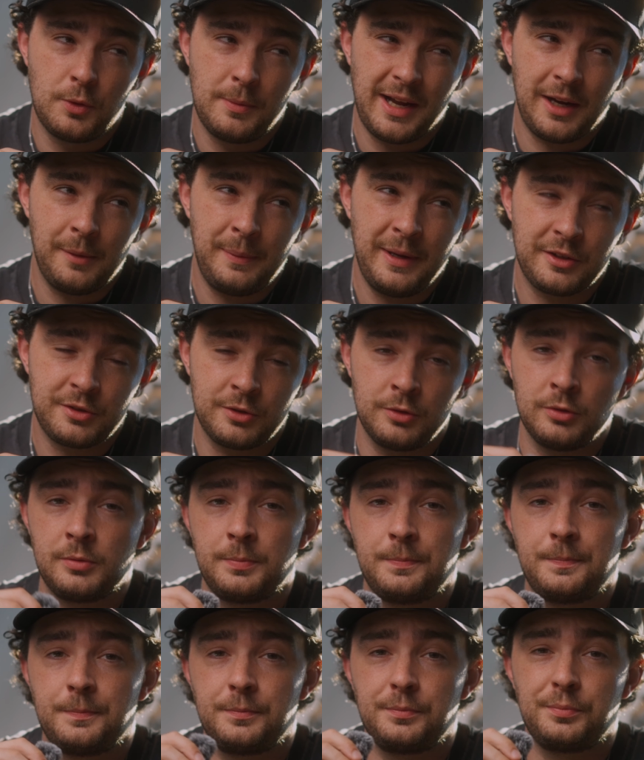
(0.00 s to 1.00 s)
megapixels?
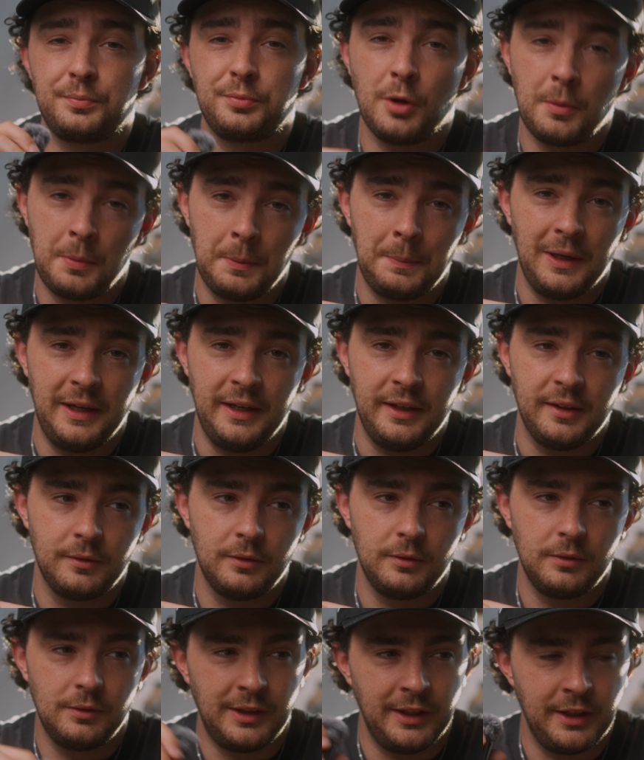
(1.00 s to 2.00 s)
Probably.
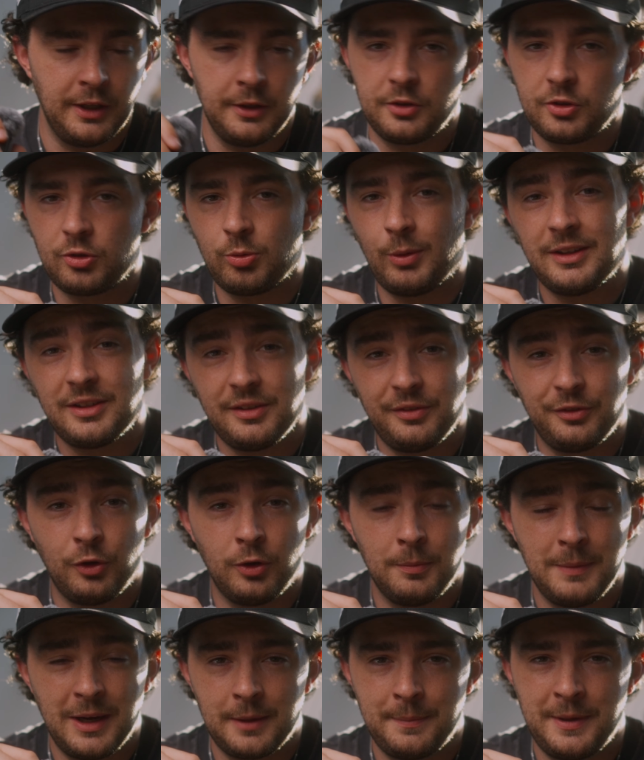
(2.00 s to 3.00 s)
You know,
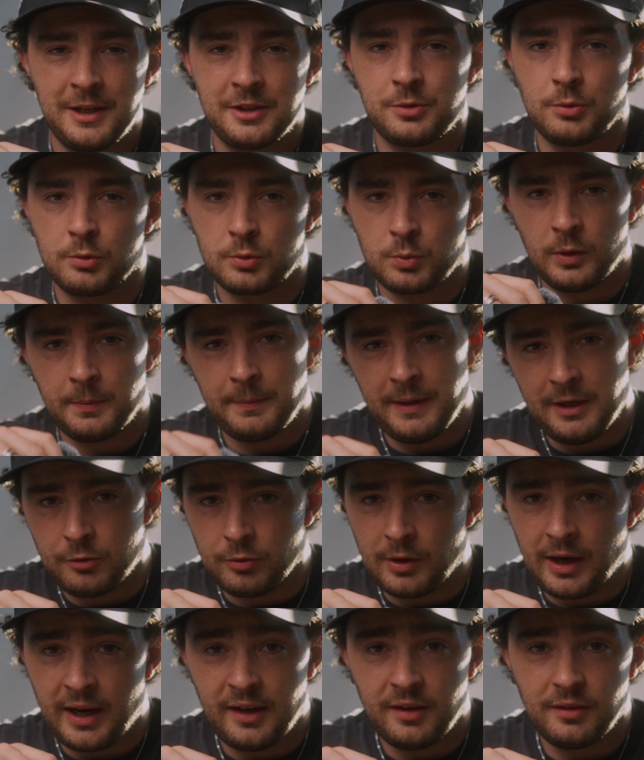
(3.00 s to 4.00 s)
24 megapixels would be
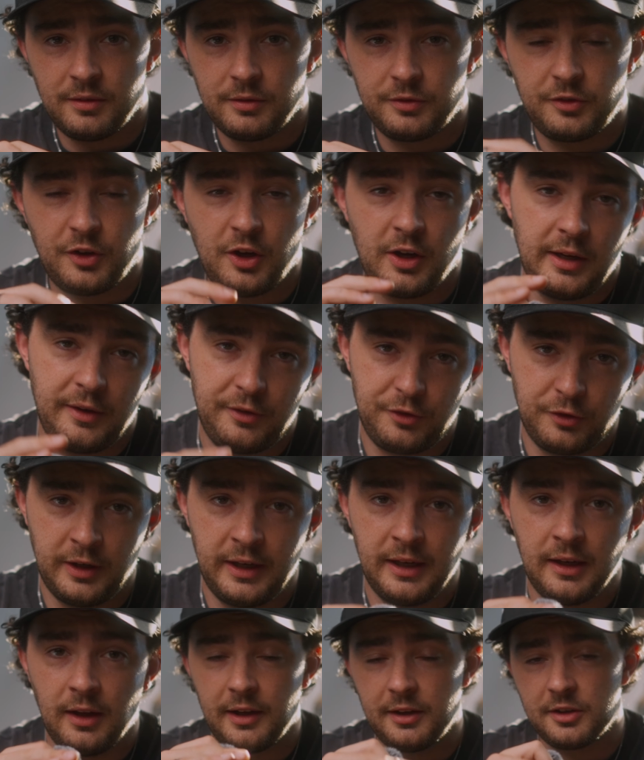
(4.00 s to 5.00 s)
great,
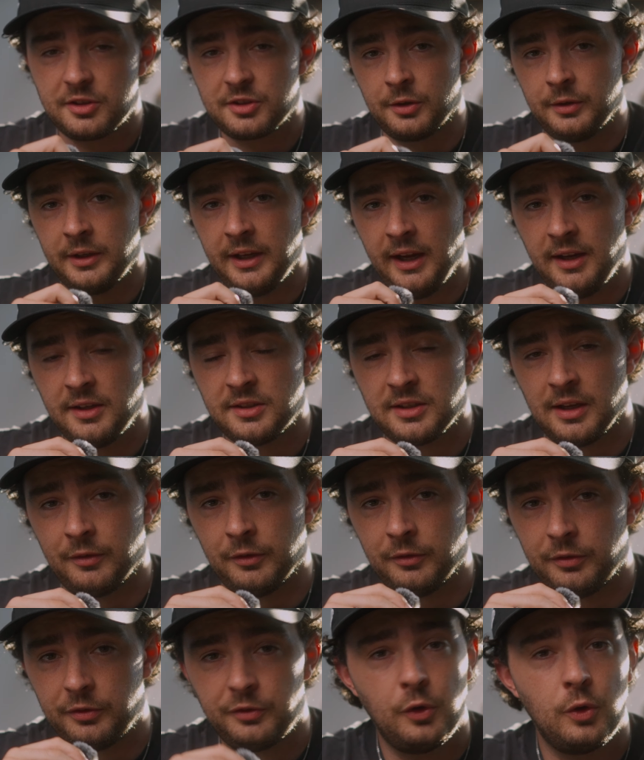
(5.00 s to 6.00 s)
33 like the Sony
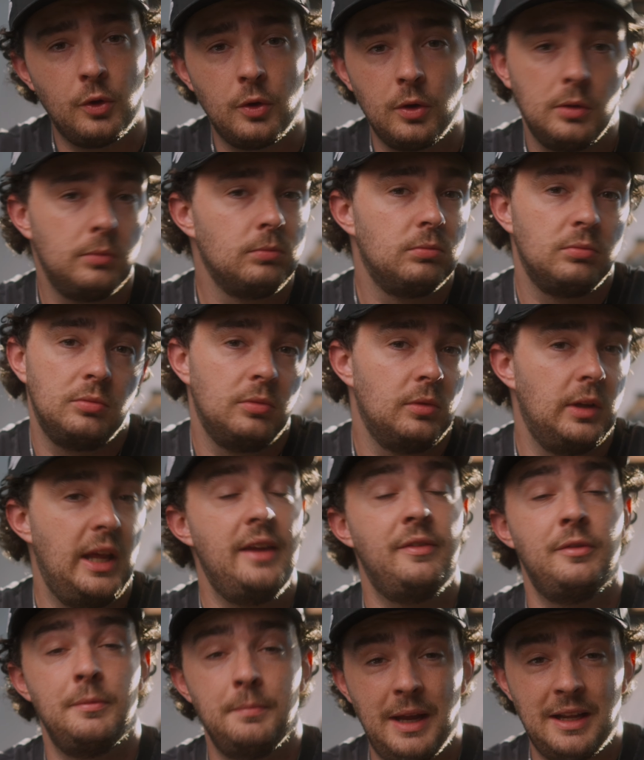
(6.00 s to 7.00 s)
a7 IV,
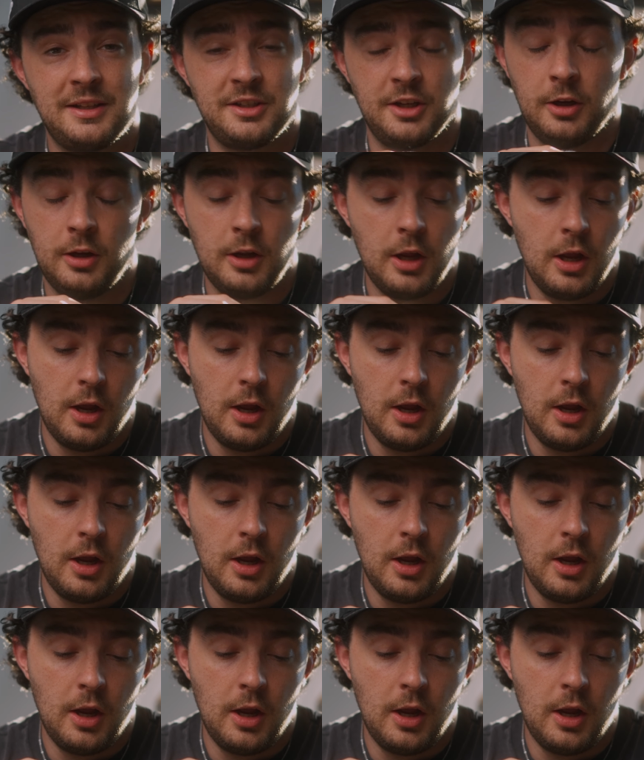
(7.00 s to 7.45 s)
even better.